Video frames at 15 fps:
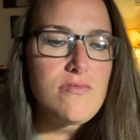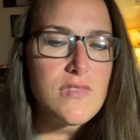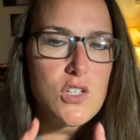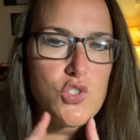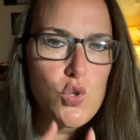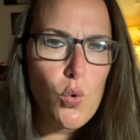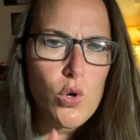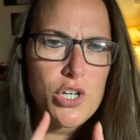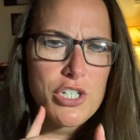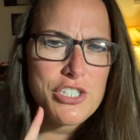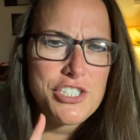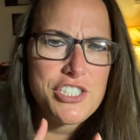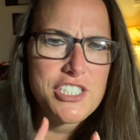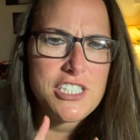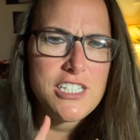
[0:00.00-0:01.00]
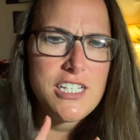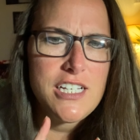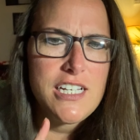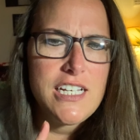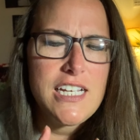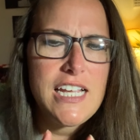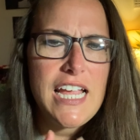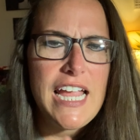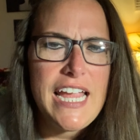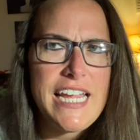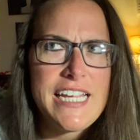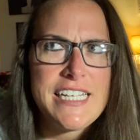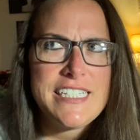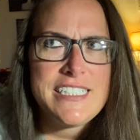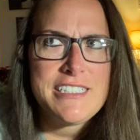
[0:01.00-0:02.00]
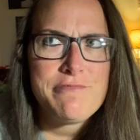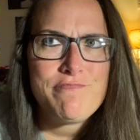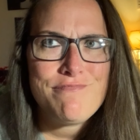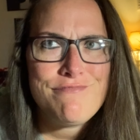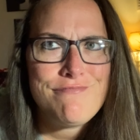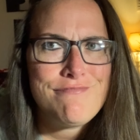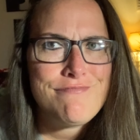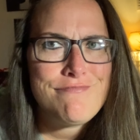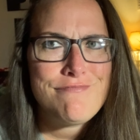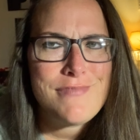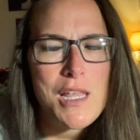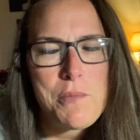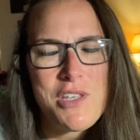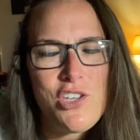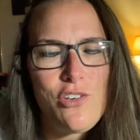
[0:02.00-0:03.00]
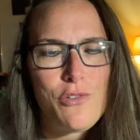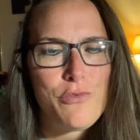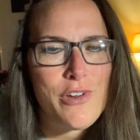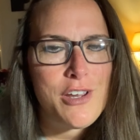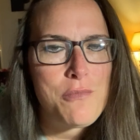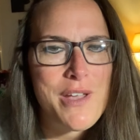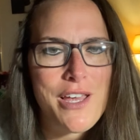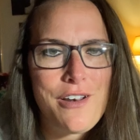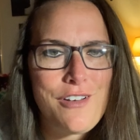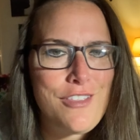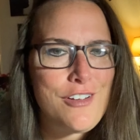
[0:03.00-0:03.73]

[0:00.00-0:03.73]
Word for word: sores and I mean, you can read about it.